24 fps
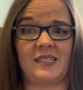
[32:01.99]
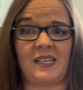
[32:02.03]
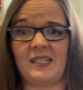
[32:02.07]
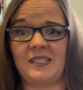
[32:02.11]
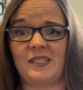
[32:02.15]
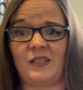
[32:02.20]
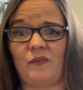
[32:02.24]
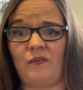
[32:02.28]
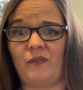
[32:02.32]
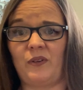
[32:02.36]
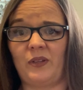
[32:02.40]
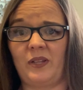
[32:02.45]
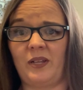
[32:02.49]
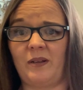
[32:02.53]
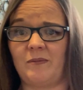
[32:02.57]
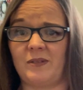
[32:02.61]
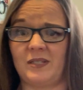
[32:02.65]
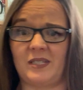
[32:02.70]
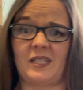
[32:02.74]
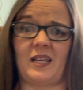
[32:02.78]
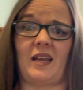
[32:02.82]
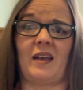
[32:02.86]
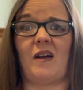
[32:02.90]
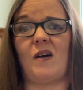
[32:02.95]
easy for them to
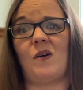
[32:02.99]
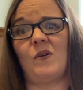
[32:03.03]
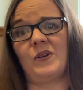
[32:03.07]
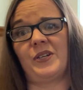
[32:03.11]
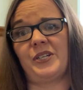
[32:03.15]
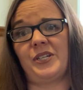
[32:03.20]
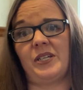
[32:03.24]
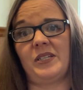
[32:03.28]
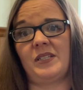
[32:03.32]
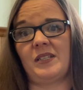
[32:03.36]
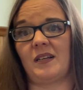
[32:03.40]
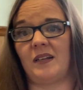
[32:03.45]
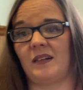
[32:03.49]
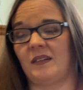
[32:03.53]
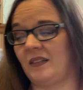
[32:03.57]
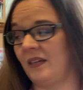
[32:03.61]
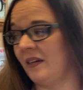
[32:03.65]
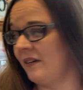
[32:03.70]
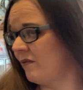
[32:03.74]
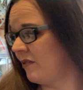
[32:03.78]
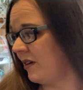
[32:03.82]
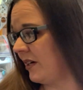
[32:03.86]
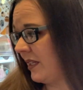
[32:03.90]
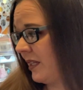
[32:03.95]
say, oh, and she's going to
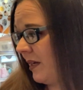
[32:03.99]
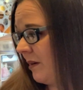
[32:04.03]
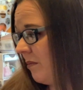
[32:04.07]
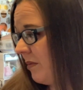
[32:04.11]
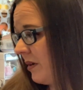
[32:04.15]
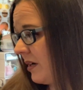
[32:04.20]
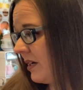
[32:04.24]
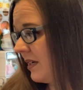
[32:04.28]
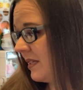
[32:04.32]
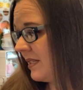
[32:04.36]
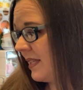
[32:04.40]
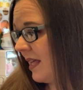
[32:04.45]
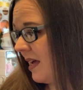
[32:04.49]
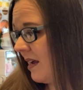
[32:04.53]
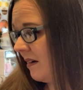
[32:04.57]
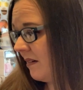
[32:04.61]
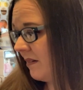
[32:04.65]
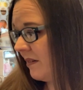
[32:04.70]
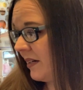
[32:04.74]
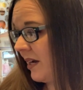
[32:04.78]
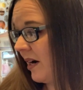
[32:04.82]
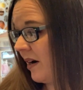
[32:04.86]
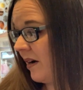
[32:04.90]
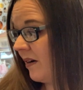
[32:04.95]
leave with him, because they
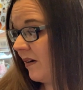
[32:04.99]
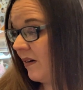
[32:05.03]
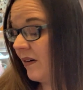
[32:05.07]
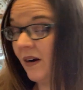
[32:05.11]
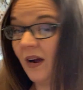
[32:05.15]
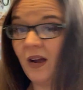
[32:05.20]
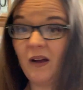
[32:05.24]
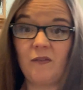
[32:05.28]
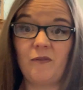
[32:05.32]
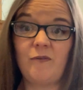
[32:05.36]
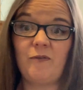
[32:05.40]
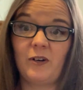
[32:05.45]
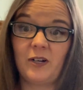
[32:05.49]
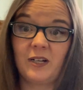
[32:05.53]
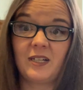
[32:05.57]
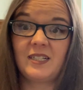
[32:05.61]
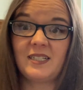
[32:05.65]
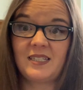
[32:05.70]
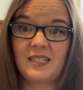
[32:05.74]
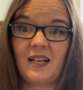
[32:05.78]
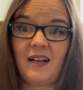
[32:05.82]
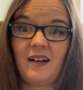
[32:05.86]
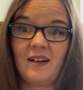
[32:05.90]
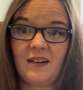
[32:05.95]
don't know how fucking
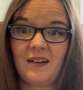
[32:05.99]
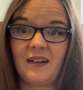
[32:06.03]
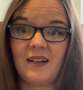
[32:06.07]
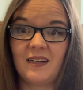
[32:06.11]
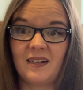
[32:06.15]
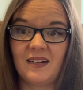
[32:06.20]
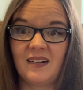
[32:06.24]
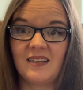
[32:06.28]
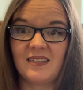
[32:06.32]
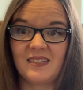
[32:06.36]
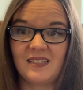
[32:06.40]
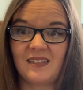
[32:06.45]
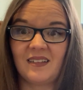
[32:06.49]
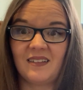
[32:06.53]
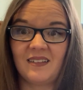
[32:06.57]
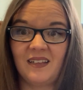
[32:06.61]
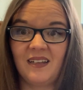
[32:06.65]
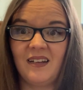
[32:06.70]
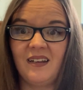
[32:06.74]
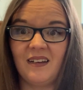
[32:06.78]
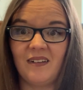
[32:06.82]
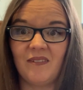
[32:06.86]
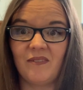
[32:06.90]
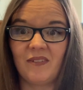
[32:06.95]
scary it is to
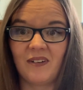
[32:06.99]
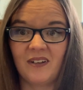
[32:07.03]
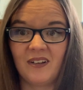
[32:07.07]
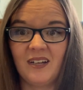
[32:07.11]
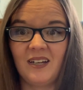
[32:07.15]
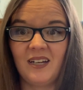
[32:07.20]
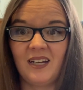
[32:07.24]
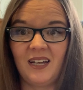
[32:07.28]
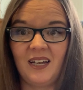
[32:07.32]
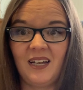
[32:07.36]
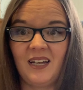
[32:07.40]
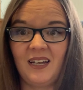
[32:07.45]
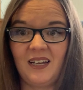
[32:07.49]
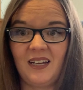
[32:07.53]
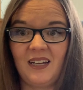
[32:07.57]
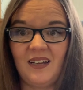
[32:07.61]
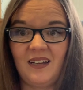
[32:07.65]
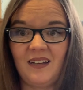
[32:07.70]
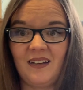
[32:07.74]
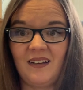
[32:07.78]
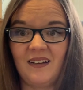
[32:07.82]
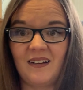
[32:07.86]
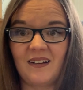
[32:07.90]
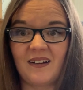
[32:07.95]
leave,
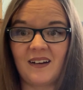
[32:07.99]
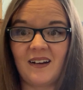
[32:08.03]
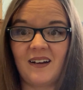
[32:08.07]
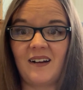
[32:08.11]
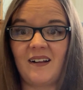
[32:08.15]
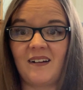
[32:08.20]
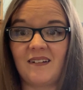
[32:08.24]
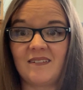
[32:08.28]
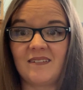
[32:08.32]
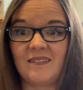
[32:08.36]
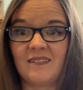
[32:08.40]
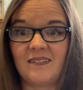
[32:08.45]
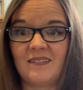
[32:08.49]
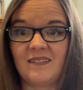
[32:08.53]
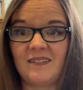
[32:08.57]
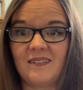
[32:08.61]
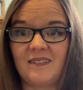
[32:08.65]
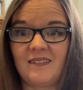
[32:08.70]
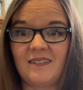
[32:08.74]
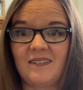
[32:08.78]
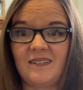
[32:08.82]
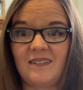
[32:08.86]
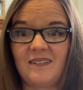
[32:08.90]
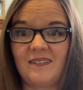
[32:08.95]
and
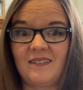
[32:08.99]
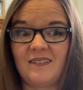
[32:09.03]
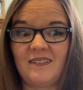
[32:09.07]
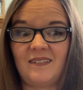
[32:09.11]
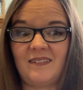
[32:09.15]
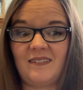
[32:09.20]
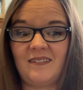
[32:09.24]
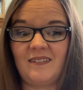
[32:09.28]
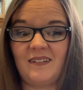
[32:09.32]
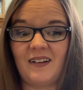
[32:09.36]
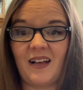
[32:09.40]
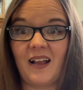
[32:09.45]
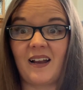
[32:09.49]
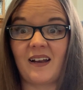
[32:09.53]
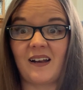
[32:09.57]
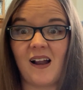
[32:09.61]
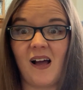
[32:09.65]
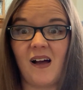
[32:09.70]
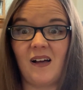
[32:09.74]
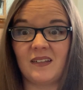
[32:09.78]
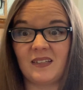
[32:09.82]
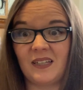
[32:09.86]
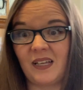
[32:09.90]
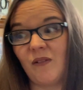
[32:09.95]

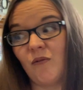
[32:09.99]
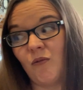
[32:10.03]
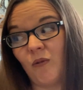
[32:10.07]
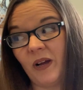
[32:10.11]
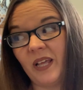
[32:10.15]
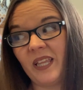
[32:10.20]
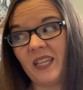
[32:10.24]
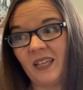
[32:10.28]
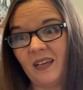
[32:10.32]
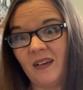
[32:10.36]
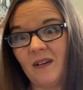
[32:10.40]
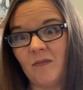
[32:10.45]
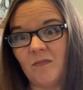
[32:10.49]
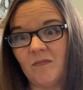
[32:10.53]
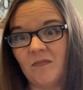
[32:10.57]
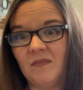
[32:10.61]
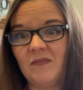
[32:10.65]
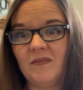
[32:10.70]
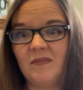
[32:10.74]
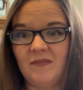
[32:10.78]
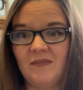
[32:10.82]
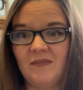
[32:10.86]
not leave with him.